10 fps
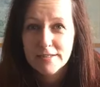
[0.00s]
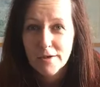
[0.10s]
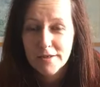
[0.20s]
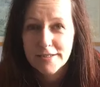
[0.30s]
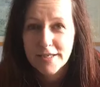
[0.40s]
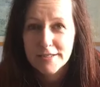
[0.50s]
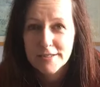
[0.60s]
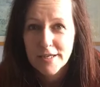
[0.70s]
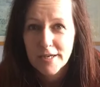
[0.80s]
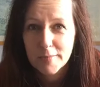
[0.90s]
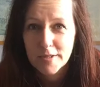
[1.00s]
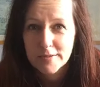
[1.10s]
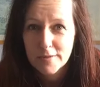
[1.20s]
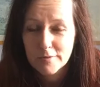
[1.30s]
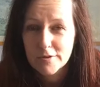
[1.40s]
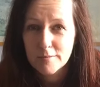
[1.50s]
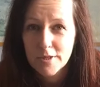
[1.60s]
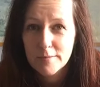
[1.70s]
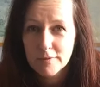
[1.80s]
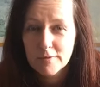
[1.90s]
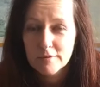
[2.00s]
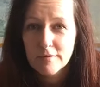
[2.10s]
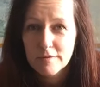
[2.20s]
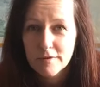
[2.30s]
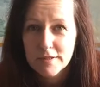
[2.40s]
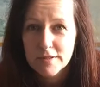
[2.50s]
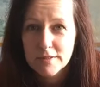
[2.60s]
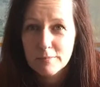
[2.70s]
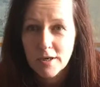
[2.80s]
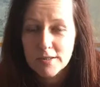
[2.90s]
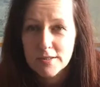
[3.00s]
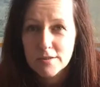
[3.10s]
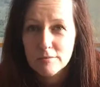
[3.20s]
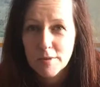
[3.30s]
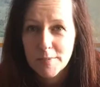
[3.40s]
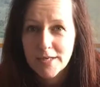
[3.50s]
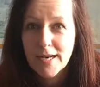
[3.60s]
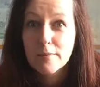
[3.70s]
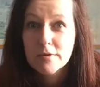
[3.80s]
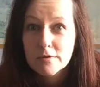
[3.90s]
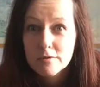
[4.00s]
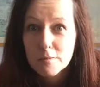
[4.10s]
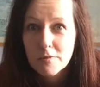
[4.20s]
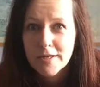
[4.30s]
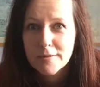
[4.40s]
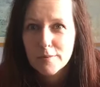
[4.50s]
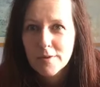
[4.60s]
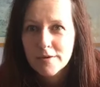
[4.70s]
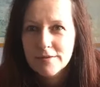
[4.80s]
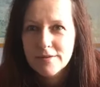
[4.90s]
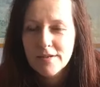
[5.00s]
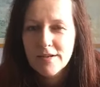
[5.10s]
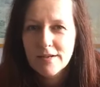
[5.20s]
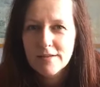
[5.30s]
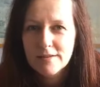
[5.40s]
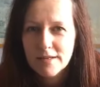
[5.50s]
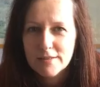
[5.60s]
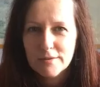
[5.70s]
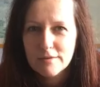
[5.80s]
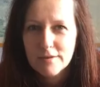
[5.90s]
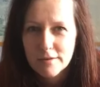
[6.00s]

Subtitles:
early next year, because I want to be able to offer this practice to women, and I want to spread the word that you